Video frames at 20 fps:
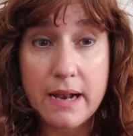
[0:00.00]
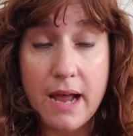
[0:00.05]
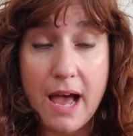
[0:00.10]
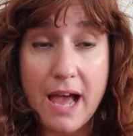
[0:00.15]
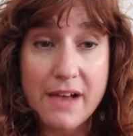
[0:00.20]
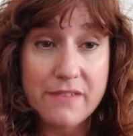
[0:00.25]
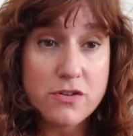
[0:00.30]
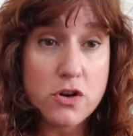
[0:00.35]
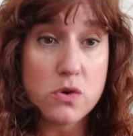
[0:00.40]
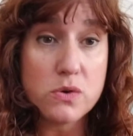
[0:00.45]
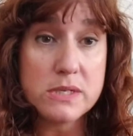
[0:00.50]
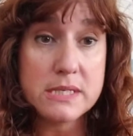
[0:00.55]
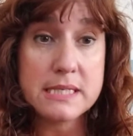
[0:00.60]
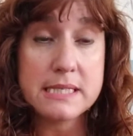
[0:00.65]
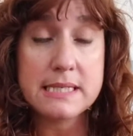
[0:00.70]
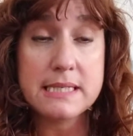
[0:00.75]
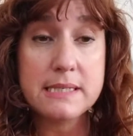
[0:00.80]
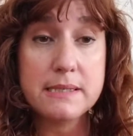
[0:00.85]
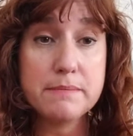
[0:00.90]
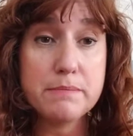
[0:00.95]
I have no
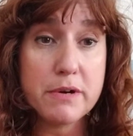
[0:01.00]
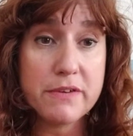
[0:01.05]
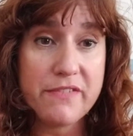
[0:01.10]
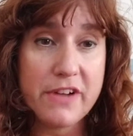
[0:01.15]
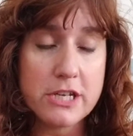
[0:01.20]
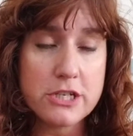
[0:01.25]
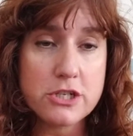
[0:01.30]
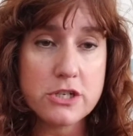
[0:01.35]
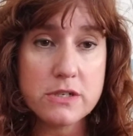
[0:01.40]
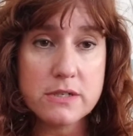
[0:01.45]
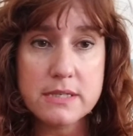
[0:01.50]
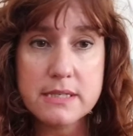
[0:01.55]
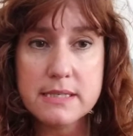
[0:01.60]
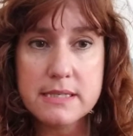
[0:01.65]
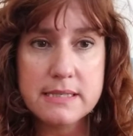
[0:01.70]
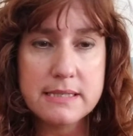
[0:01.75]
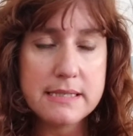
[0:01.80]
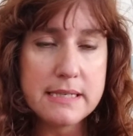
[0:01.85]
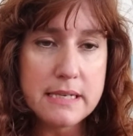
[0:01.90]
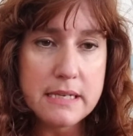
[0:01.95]
professional
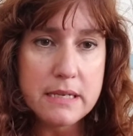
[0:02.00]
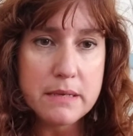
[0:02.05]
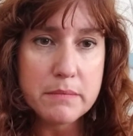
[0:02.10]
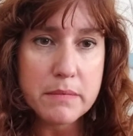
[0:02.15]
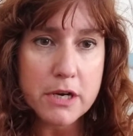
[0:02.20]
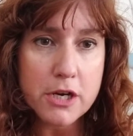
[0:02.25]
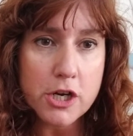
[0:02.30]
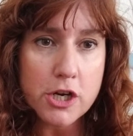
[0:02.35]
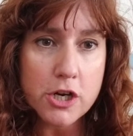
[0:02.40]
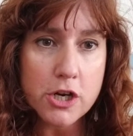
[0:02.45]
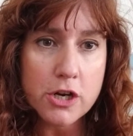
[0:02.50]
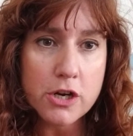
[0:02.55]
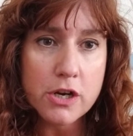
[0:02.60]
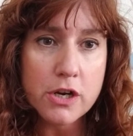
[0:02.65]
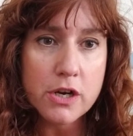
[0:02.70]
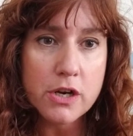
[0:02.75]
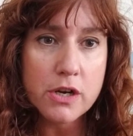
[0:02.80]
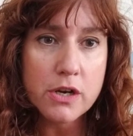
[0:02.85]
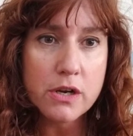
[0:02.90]
steamer.